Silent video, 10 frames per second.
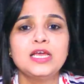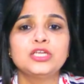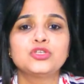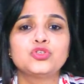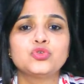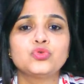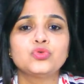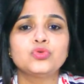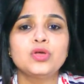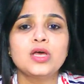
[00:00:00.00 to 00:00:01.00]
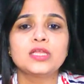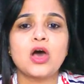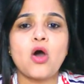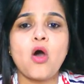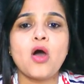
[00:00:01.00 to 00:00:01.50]
to do the
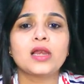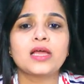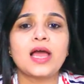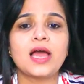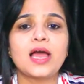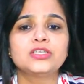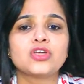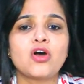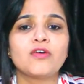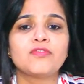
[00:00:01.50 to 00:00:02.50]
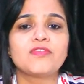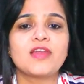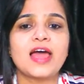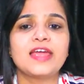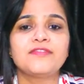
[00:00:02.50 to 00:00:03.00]
all kind of
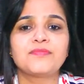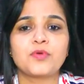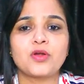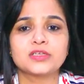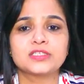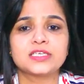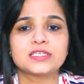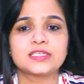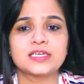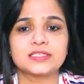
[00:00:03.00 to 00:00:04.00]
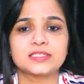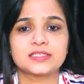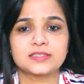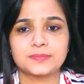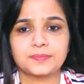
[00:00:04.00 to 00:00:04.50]
life processes.